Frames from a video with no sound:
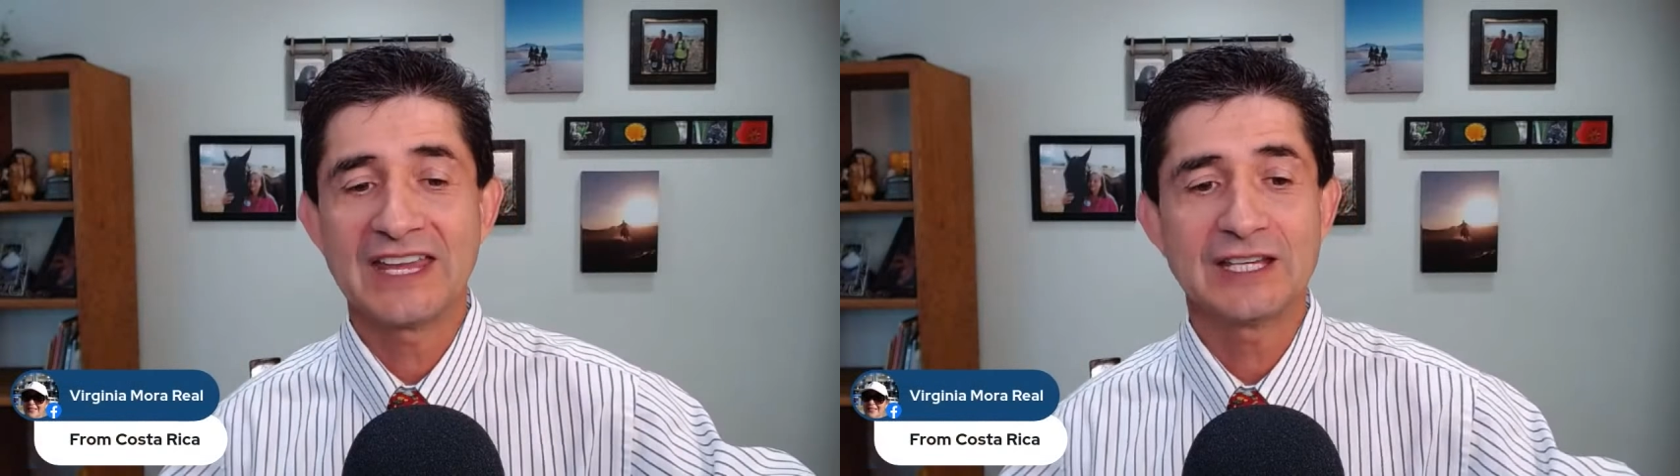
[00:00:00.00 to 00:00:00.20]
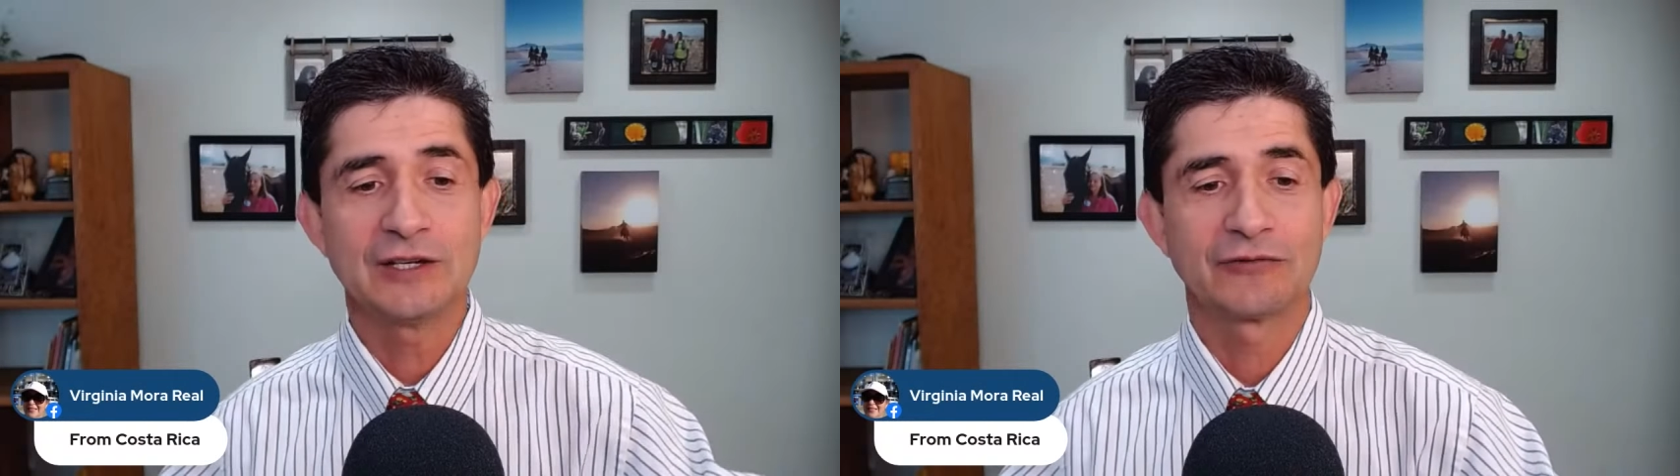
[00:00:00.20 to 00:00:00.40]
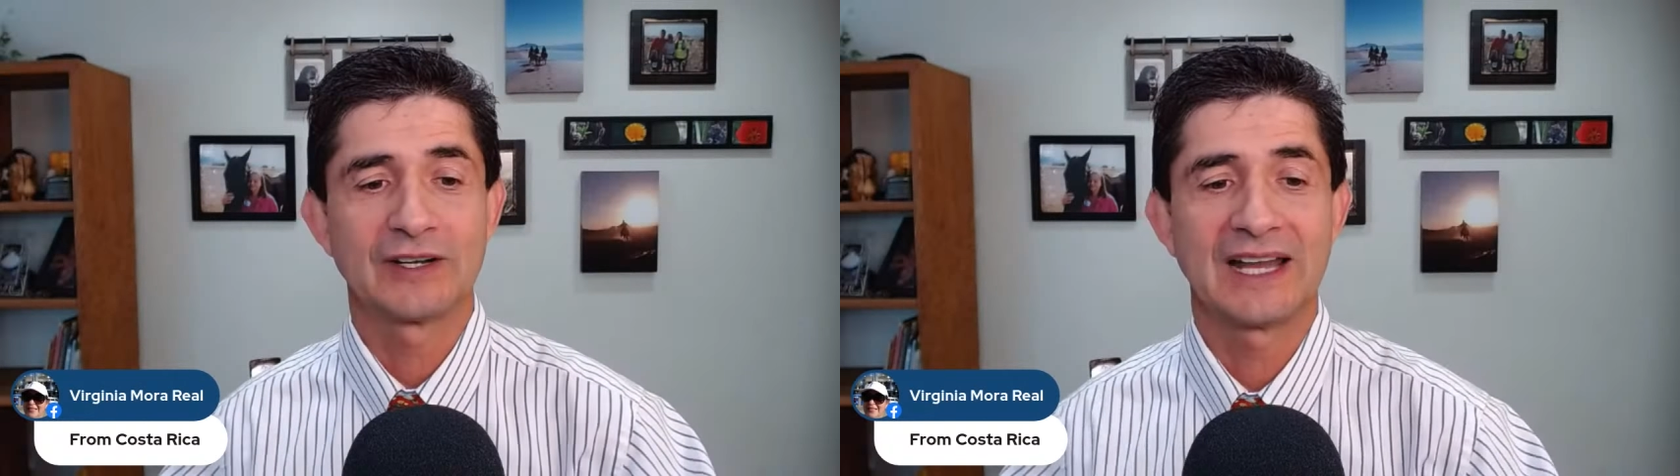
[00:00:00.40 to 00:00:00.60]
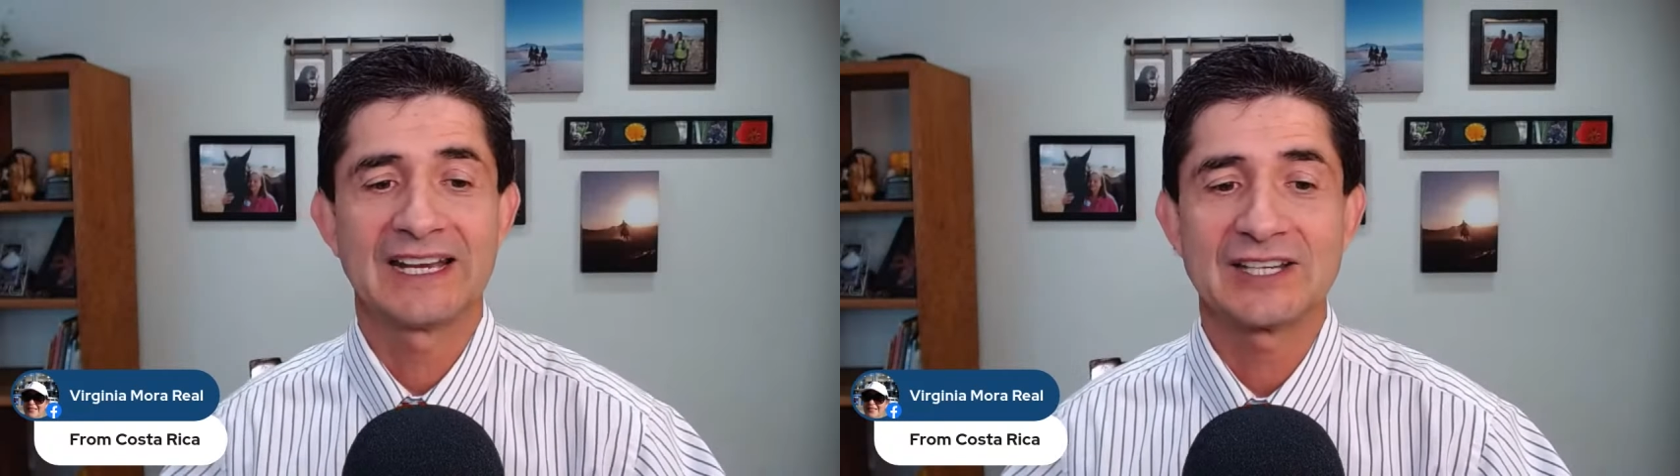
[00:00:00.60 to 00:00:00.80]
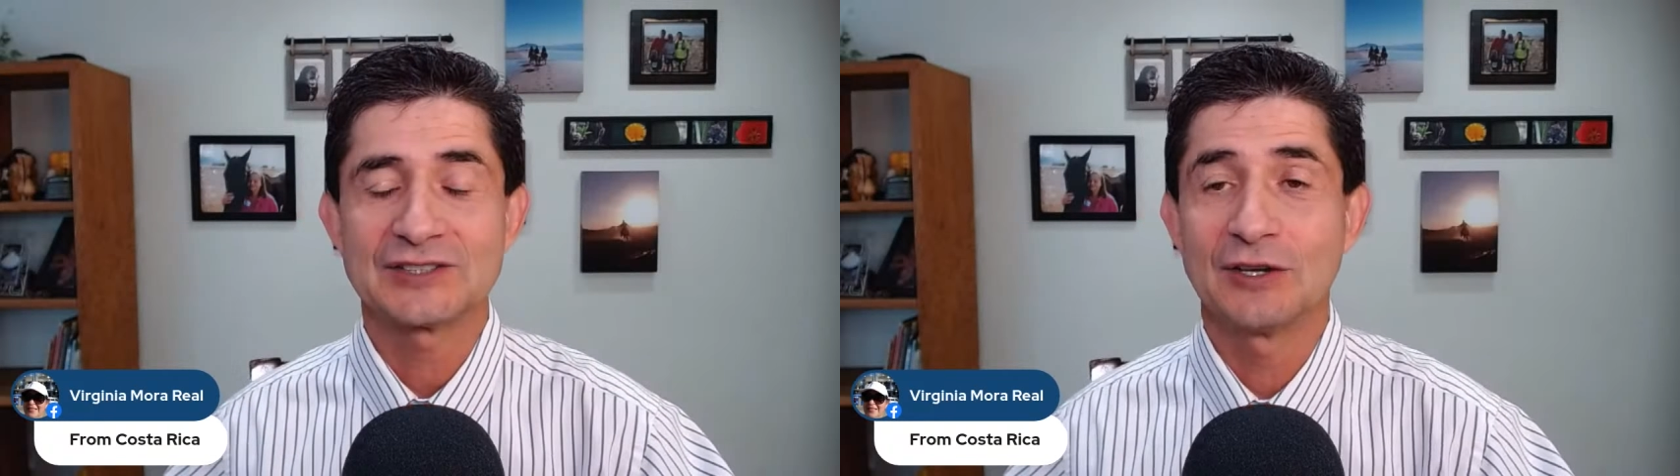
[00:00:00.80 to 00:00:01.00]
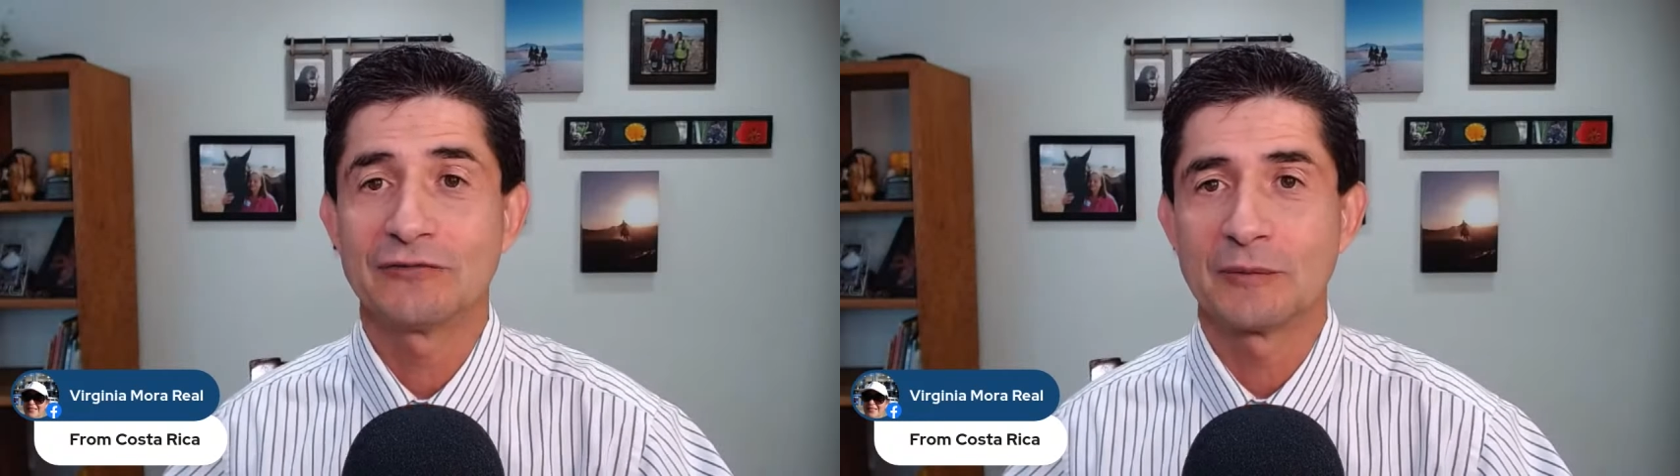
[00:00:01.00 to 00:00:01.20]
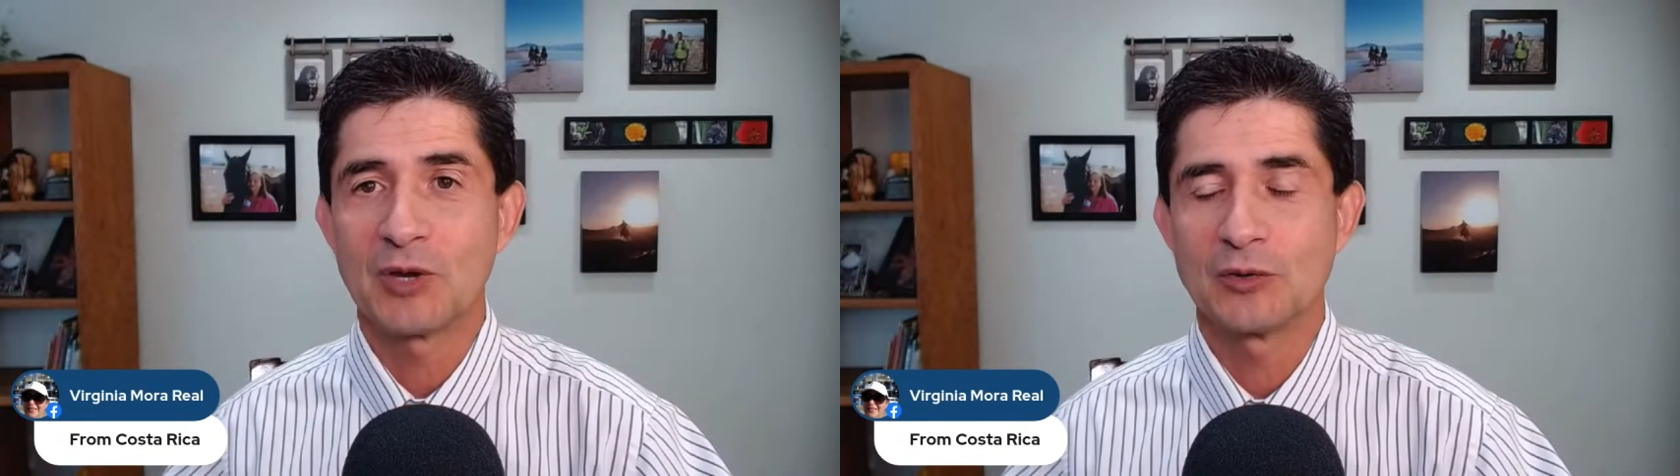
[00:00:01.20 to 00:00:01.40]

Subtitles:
thank you for letting us know from